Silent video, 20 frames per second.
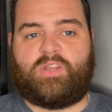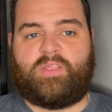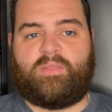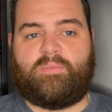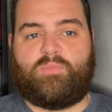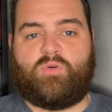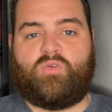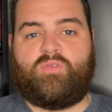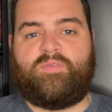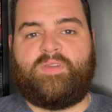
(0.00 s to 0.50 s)
of the
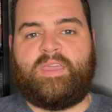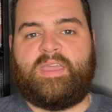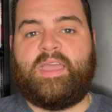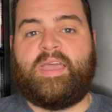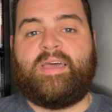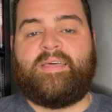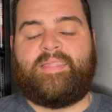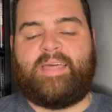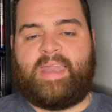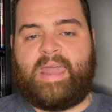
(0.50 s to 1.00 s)
movie,
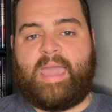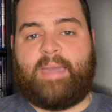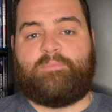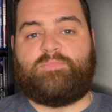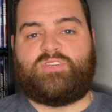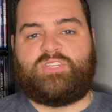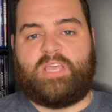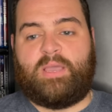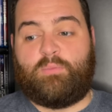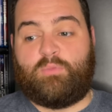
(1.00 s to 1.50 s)
then
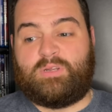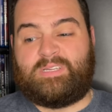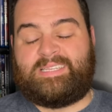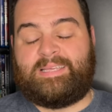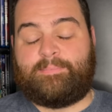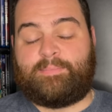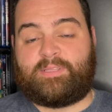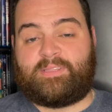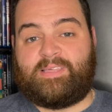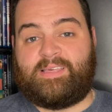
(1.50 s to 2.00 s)
MGM would
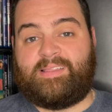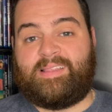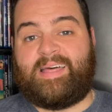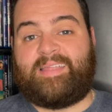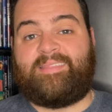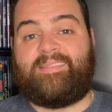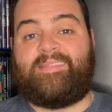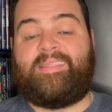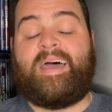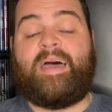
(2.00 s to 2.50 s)
typically
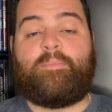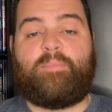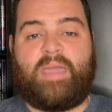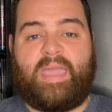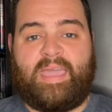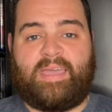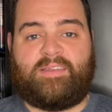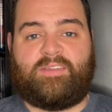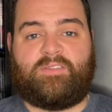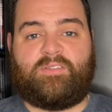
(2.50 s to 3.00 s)
let them
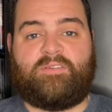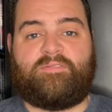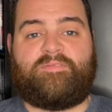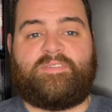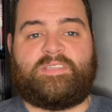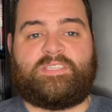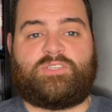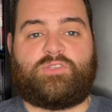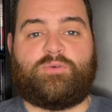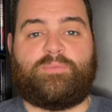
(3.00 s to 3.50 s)
handle the
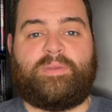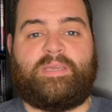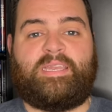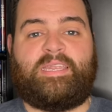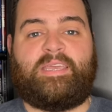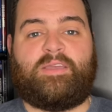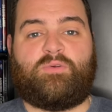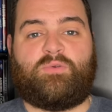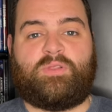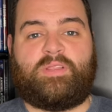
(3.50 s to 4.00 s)
physical
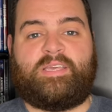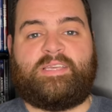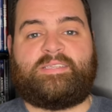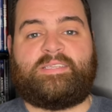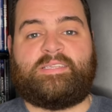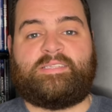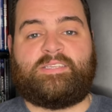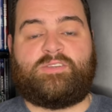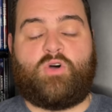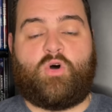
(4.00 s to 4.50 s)
media
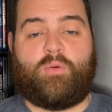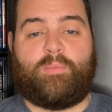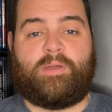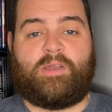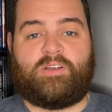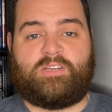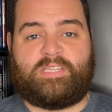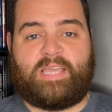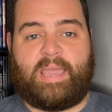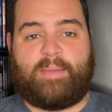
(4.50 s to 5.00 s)
releases and home
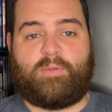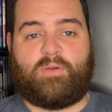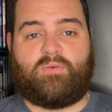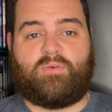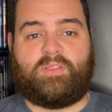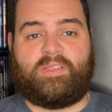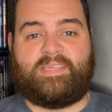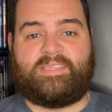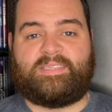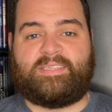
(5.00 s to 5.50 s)
entertainment
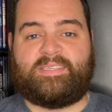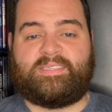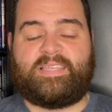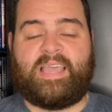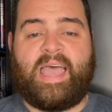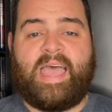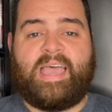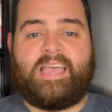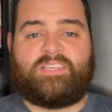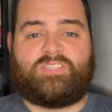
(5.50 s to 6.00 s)
releases.
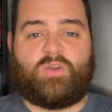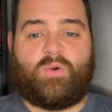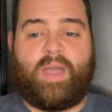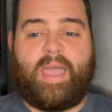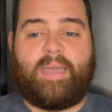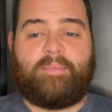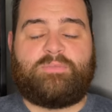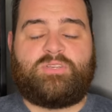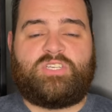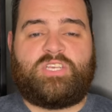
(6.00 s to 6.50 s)
So
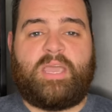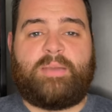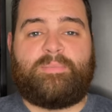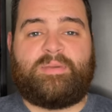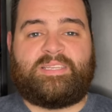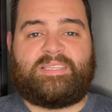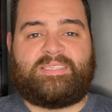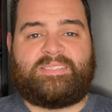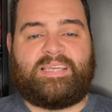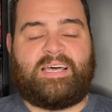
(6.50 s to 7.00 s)
MGM
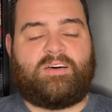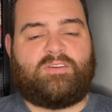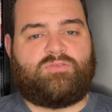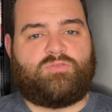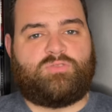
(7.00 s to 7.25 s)
itself